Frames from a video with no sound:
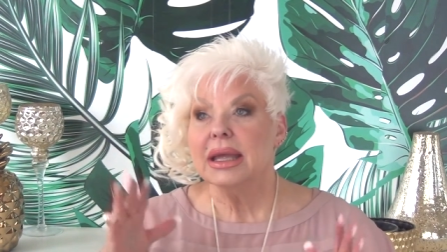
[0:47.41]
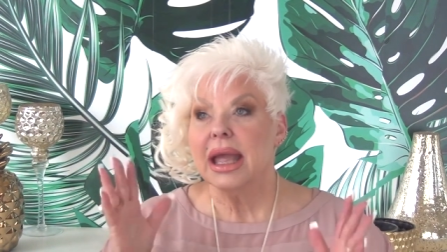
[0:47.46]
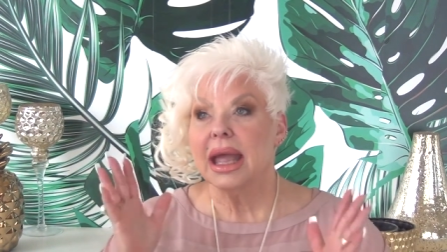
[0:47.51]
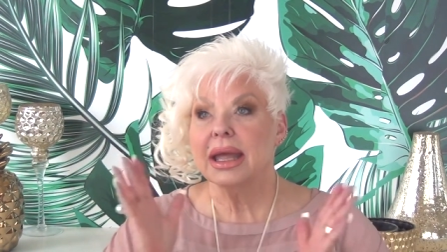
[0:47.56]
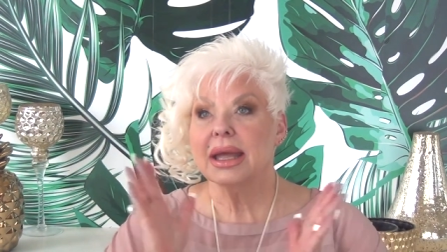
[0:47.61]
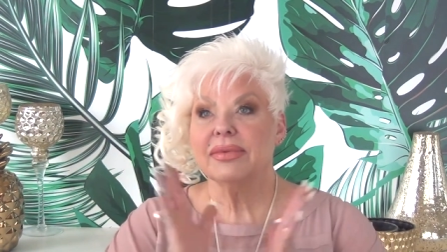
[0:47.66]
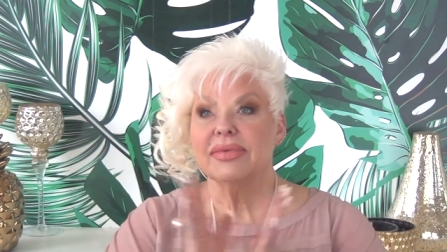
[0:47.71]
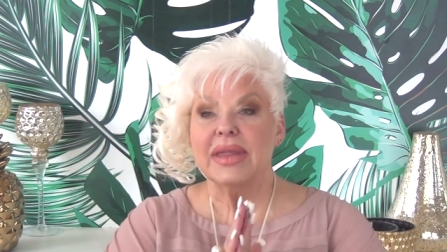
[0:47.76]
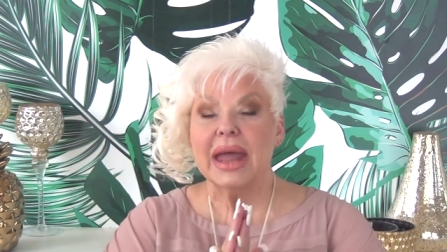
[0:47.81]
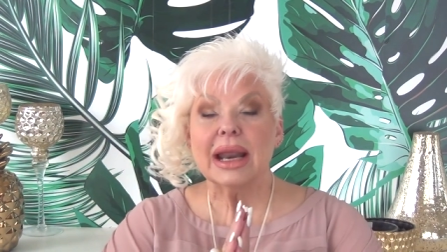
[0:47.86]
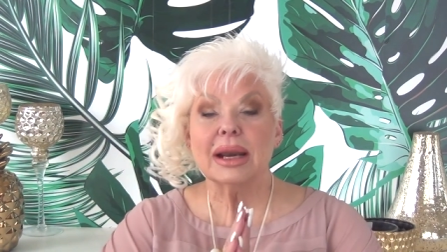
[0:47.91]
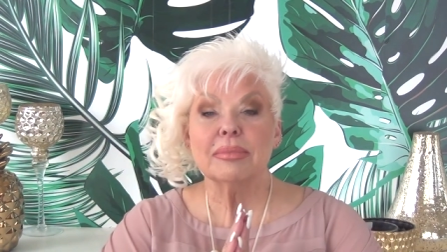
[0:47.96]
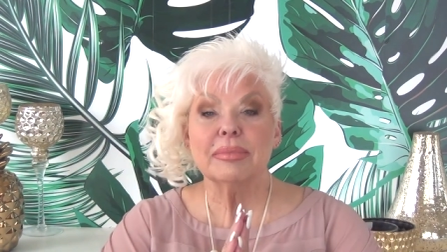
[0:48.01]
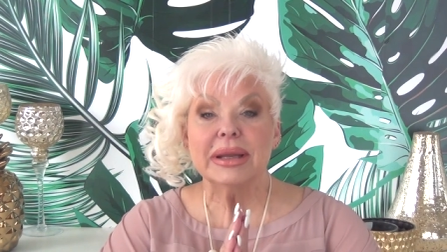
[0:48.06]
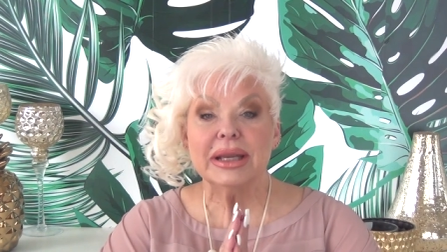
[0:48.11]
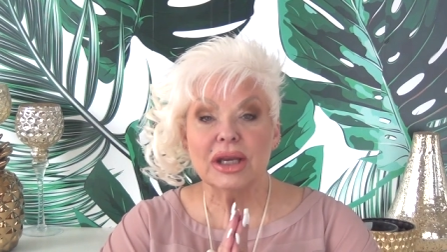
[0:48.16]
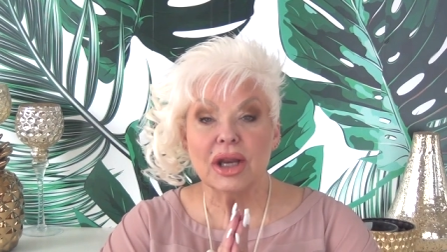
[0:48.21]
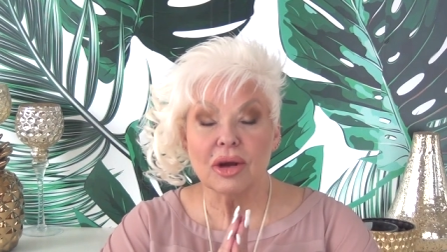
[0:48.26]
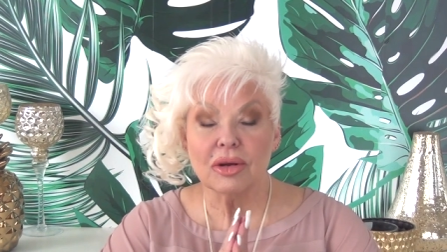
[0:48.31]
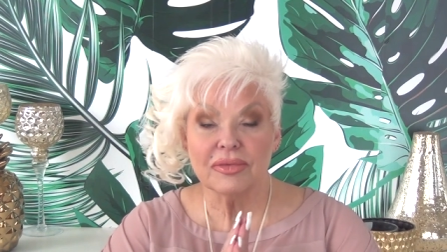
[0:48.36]
and that'll
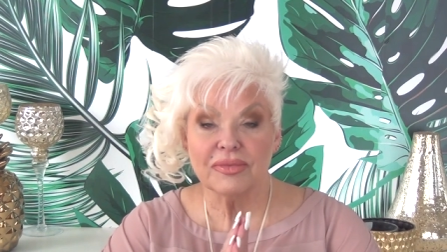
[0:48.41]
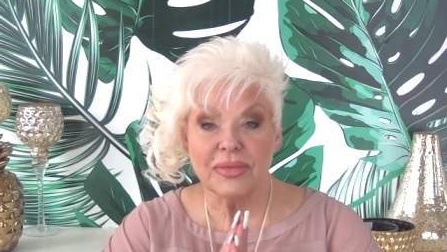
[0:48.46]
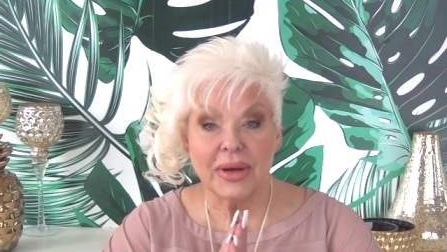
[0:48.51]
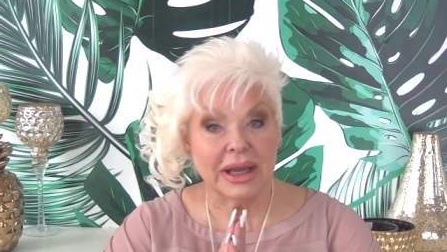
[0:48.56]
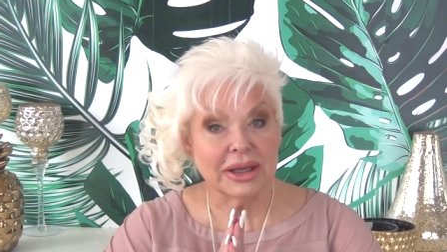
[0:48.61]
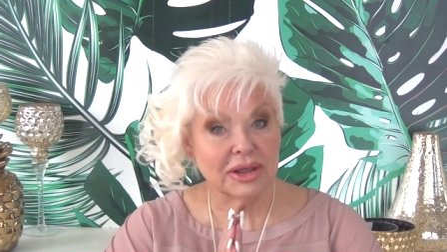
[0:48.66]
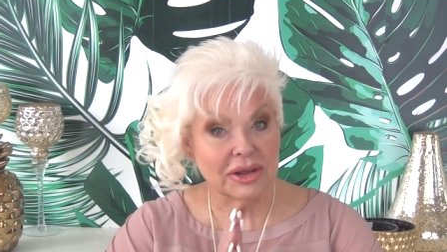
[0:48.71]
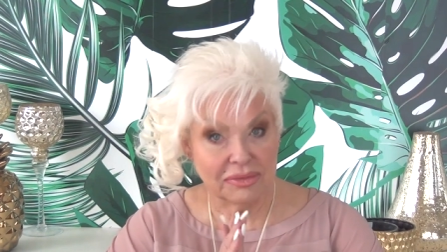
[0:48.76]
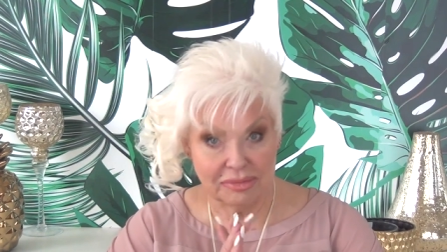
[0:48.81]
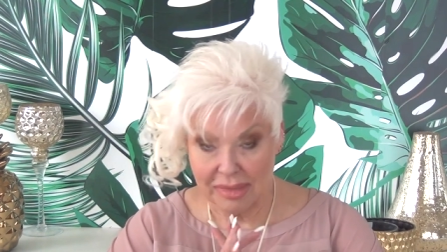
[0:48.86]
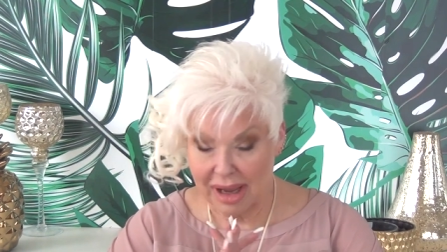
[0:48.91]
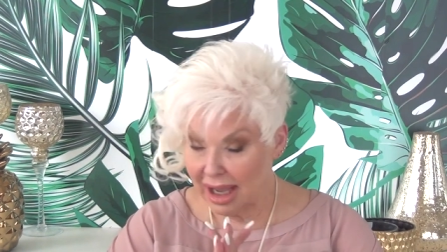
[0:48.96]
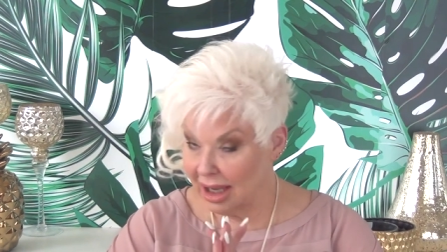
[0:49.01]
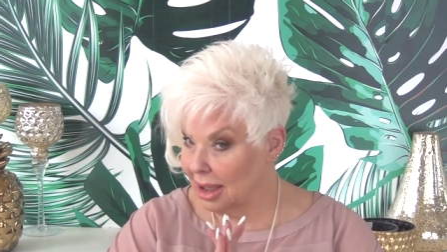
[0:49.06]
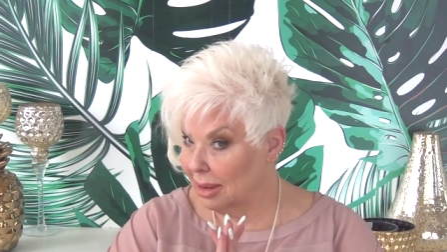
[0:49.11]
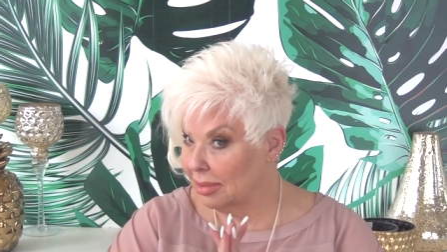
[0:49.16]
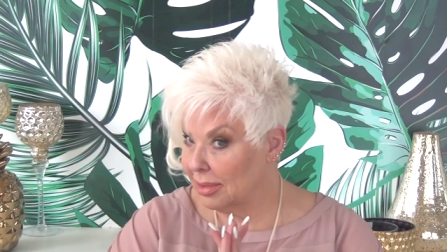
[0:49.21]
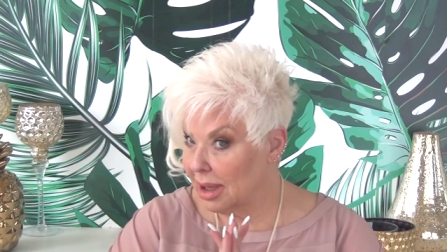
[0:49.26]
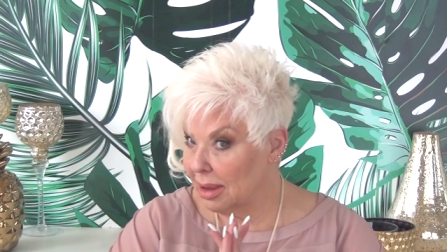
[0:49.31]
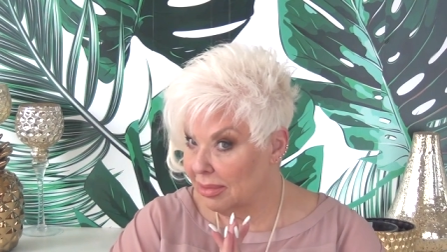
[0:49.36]
be notifying you of my
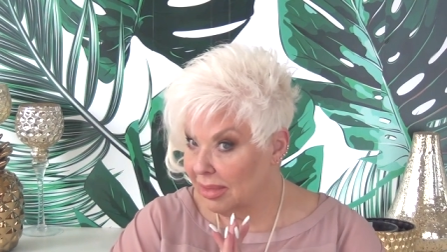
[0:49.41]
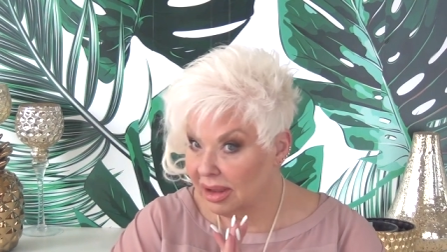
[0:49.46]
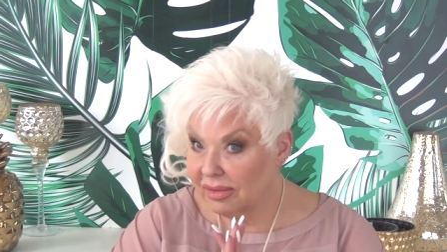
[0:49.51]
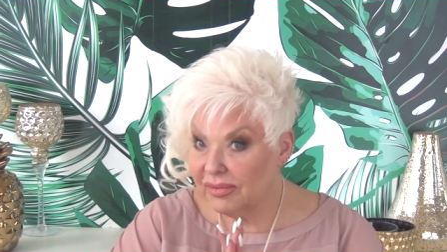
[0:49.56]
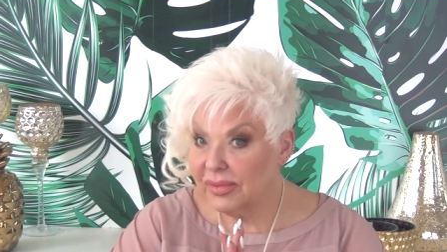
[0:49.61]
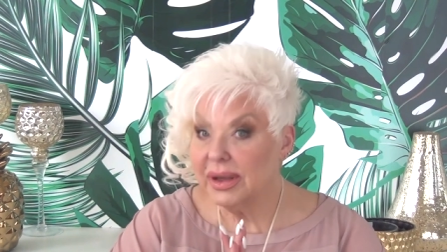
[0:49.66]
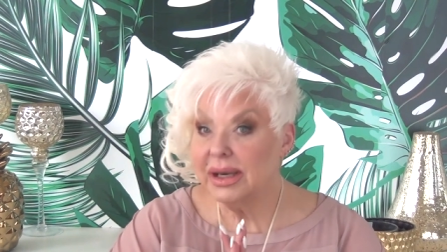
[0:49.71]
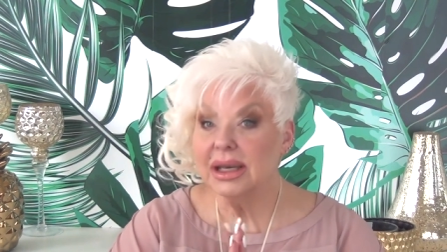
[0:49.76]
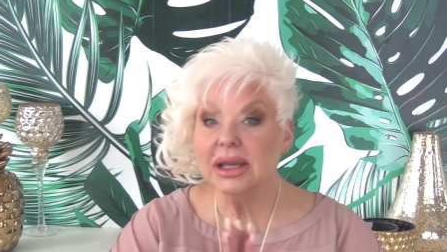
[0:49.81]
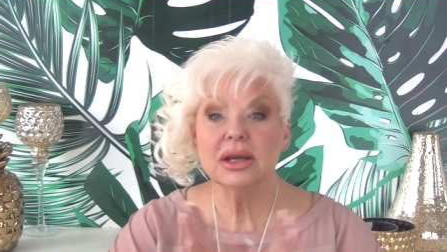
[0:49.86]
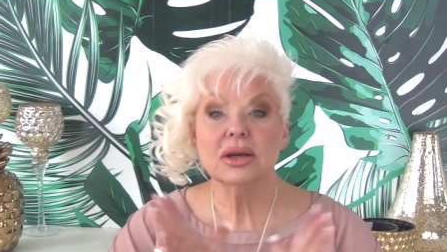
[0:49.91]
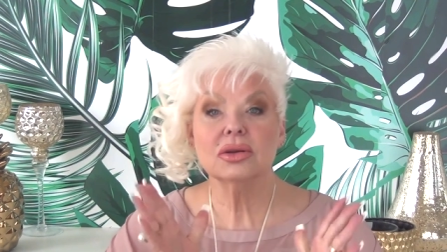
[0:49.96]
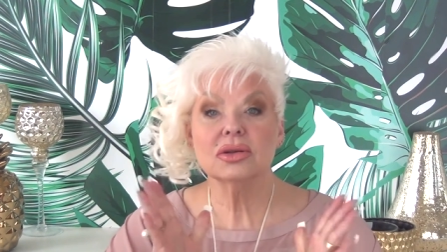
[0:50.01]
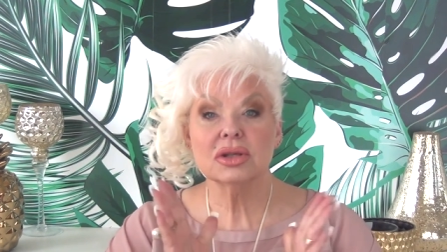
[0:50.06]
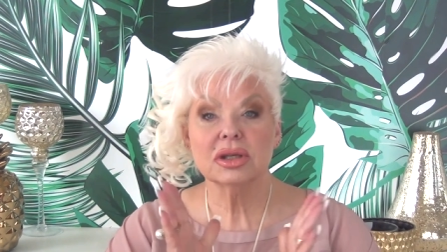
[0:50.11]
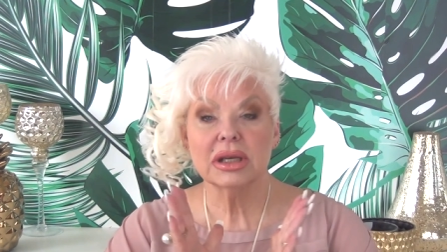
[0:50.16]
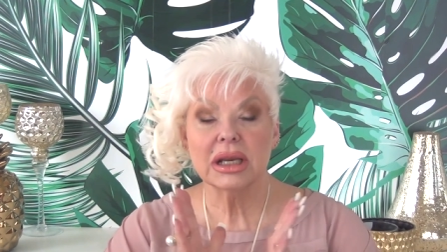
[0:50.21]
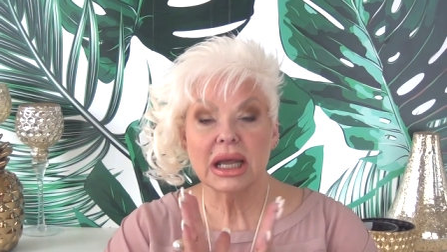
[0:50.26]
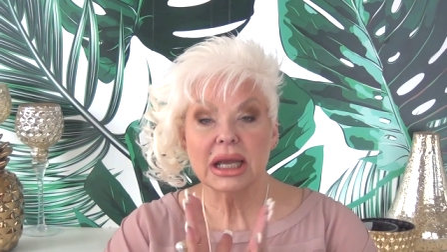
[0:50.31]
upcoming videos and